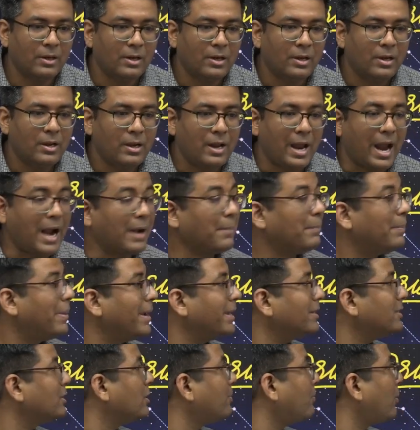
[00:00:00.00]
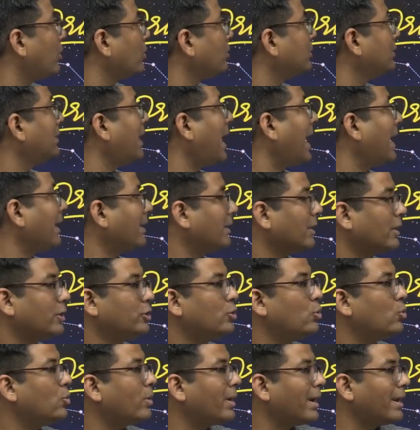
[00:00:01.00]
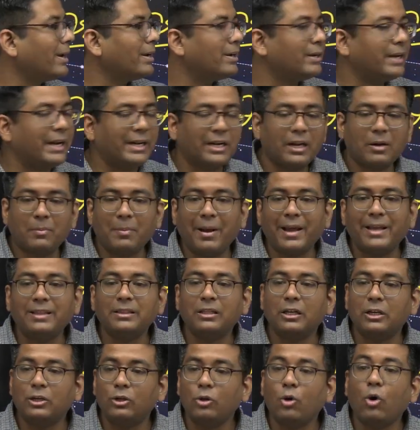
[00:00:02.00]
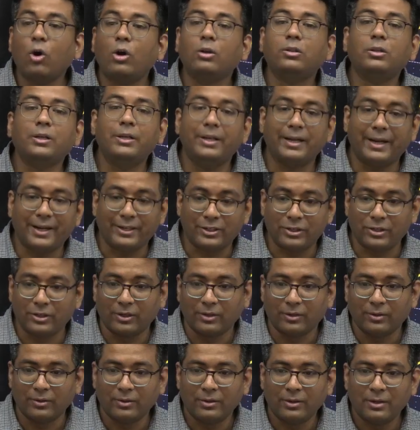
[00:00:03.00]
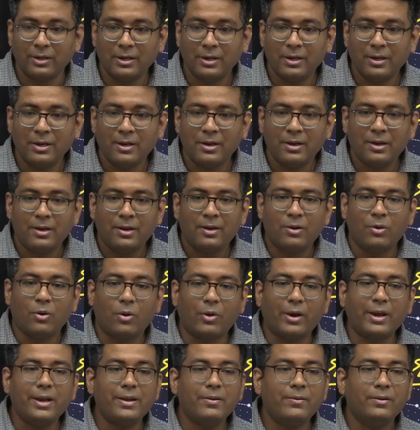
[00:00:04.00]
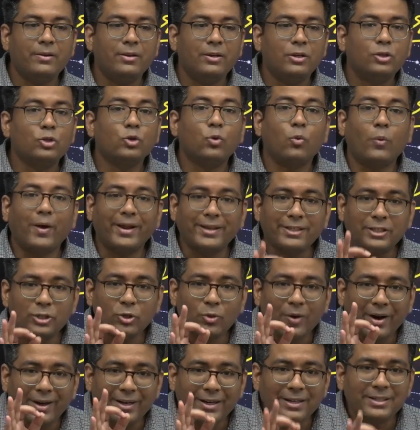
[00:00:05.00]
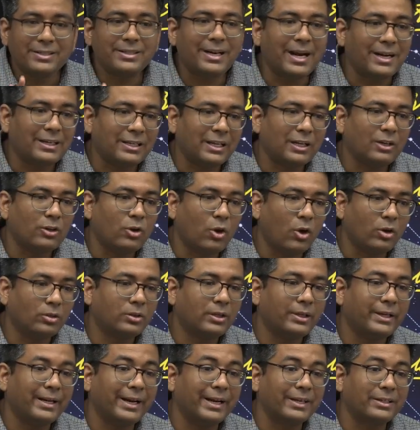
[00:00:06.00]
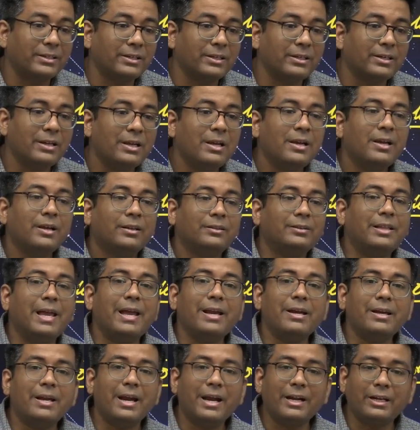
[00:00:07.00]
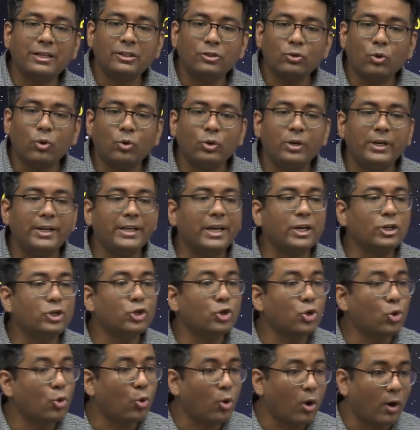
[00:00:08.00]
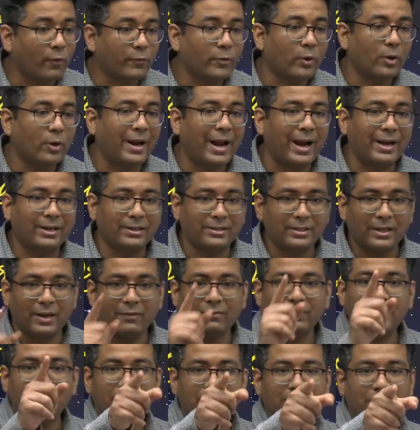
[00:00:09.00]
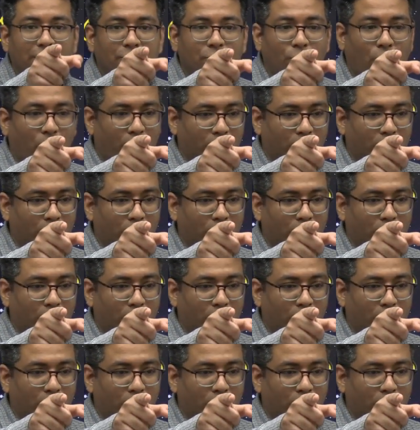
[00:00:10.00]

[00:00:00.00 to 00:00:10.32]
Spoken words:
and based upon that you can determine the north direction. Okay, so once you understand the north direction, then it is only a show of your hands. If this is north,